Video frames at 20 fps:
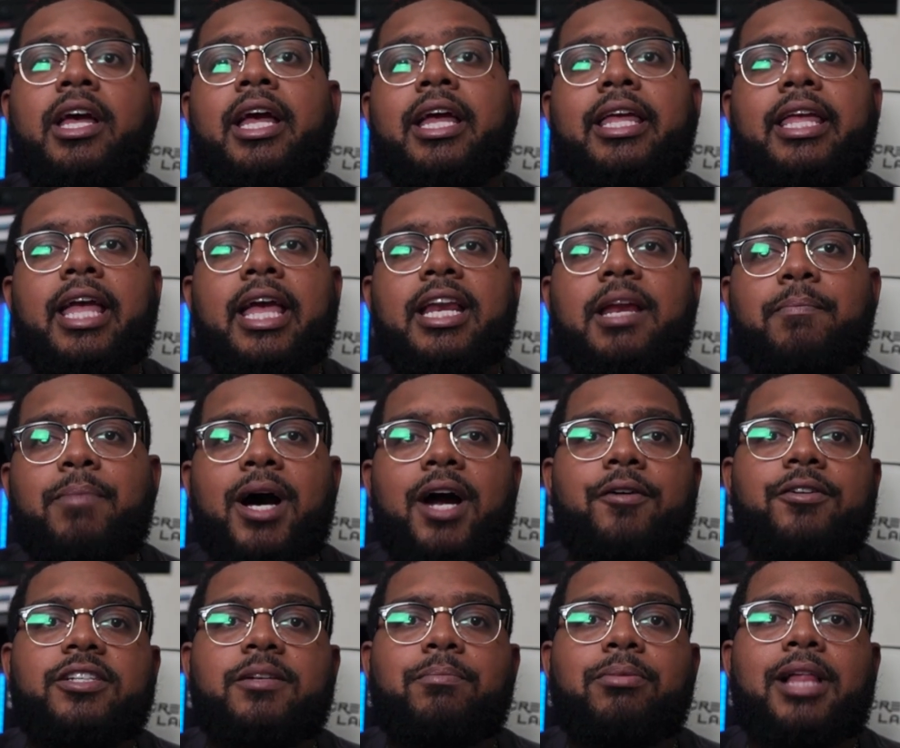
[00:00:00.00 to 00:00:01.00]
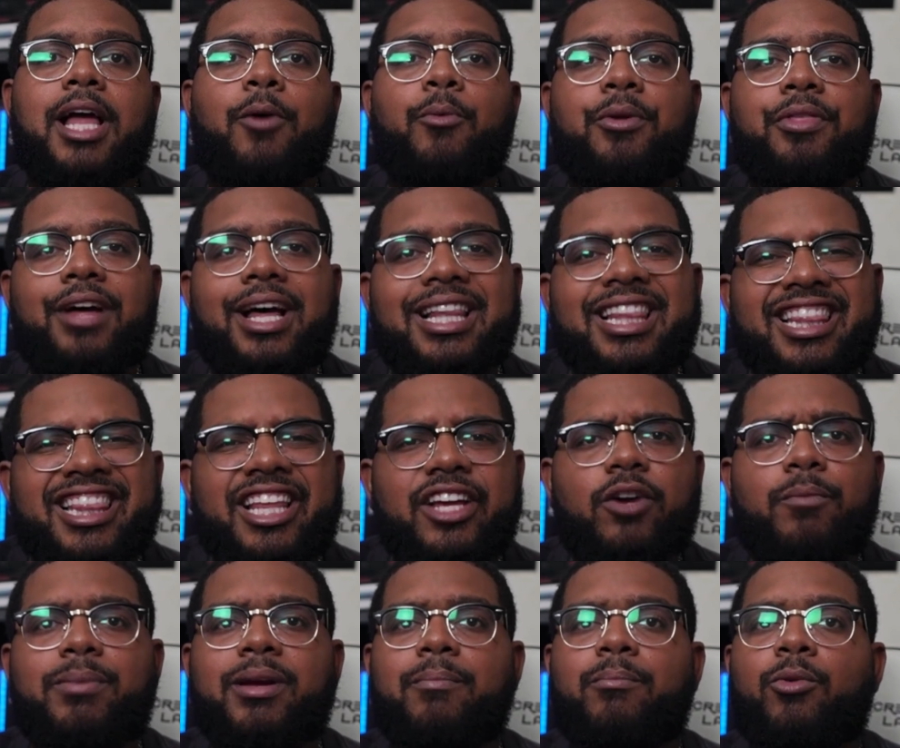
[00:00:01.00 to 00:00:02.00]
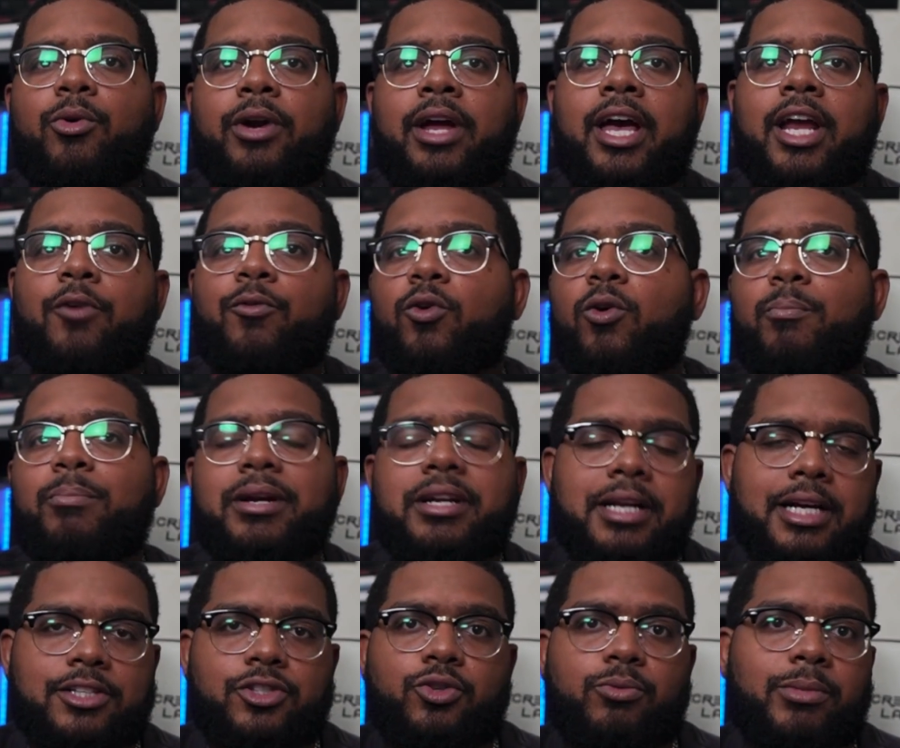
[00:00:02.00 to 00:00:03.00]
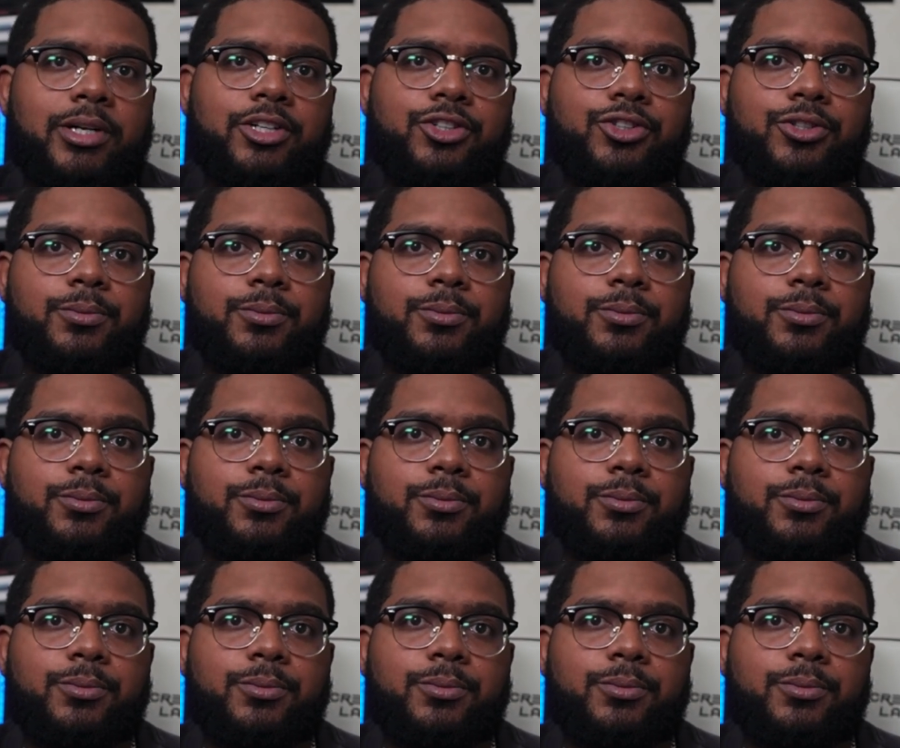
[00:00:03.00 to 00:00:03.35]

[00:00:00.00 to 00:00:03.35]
get a power supply with a little bit more headroom but not too much.